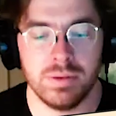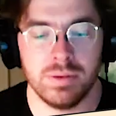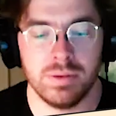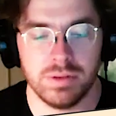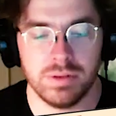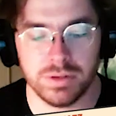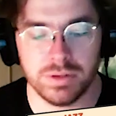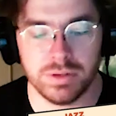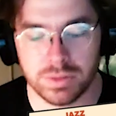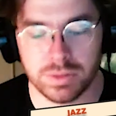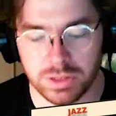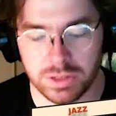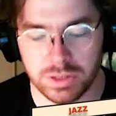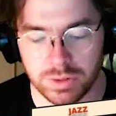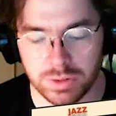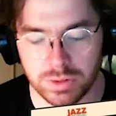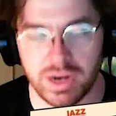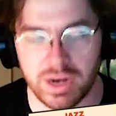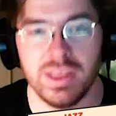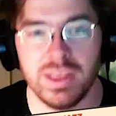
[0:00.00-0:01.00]
long story
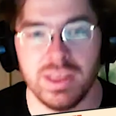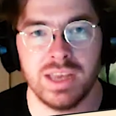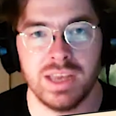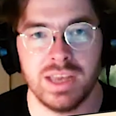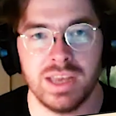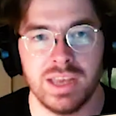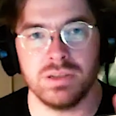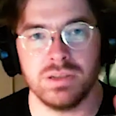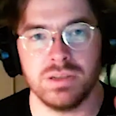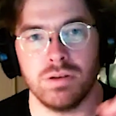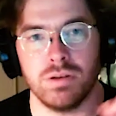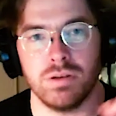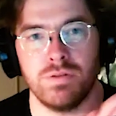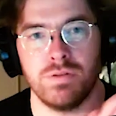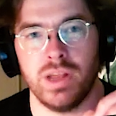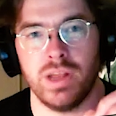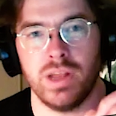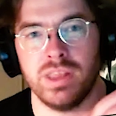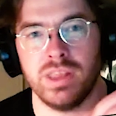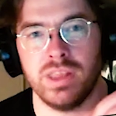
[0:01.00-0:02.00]
short, I think Essendon's going to
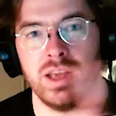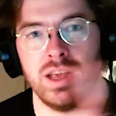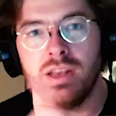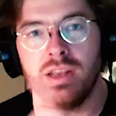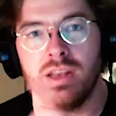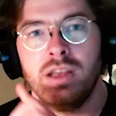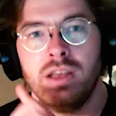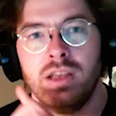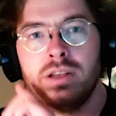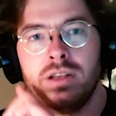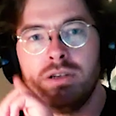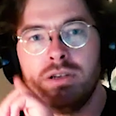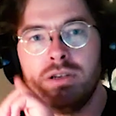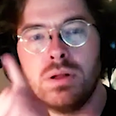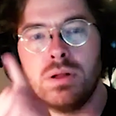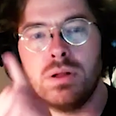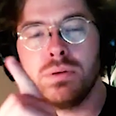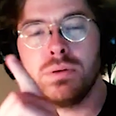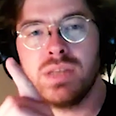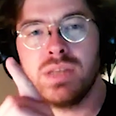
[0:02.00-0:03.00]
fall out of the 8.
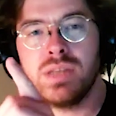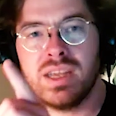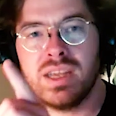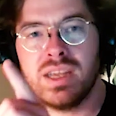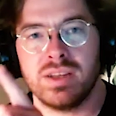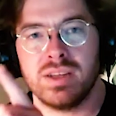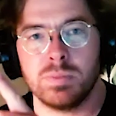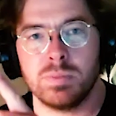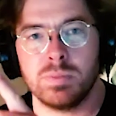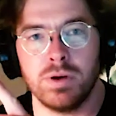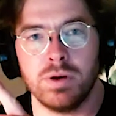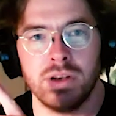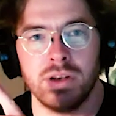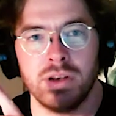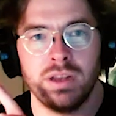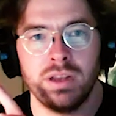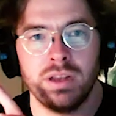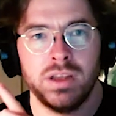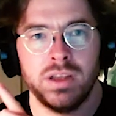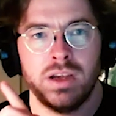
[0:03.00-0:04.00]
Geelong will take our spot.
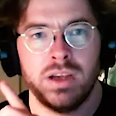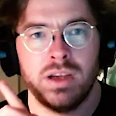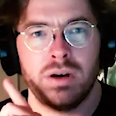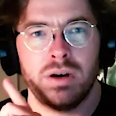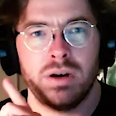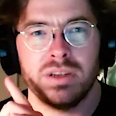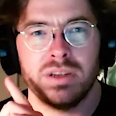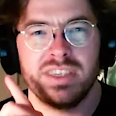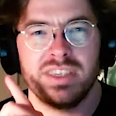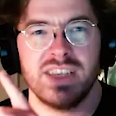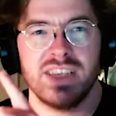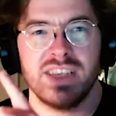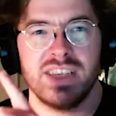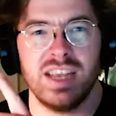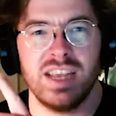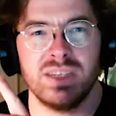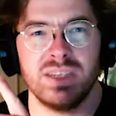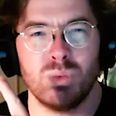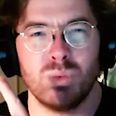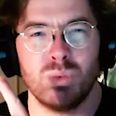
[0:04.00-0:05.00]
I reckon
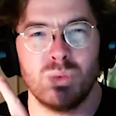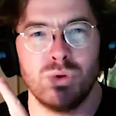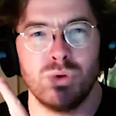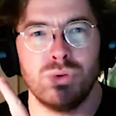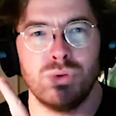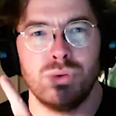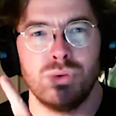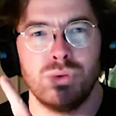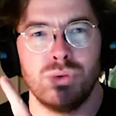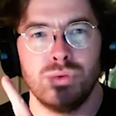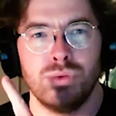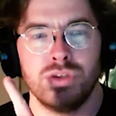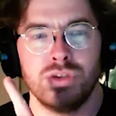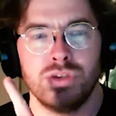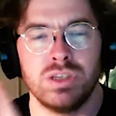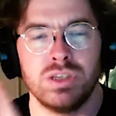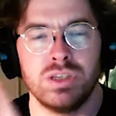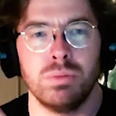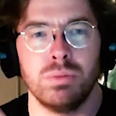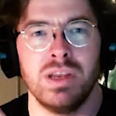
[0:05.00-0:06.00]
Saints will
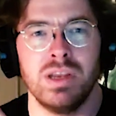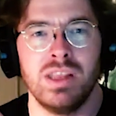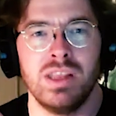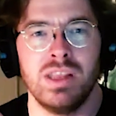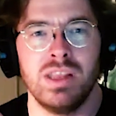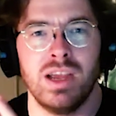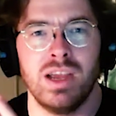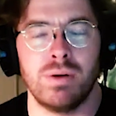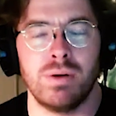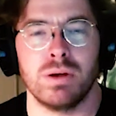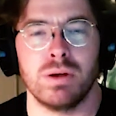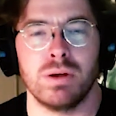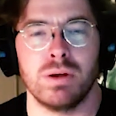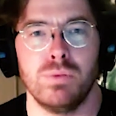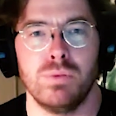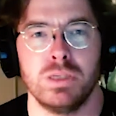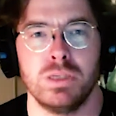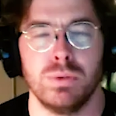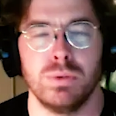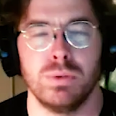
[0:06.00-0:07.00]
still be in there. I reckon
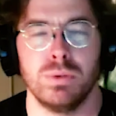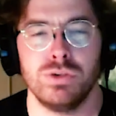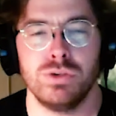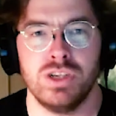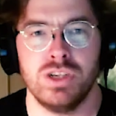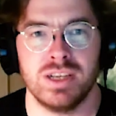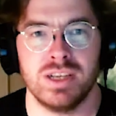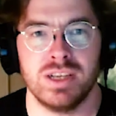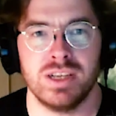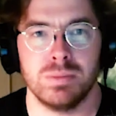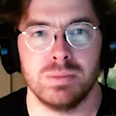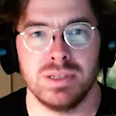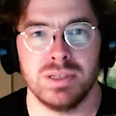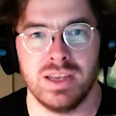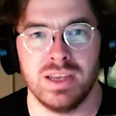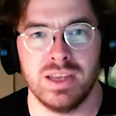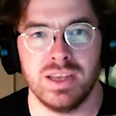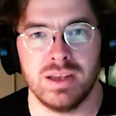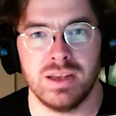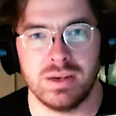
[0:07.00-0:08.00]
Richmond will just miss
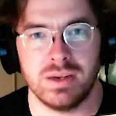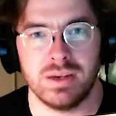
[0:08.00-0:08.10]
out.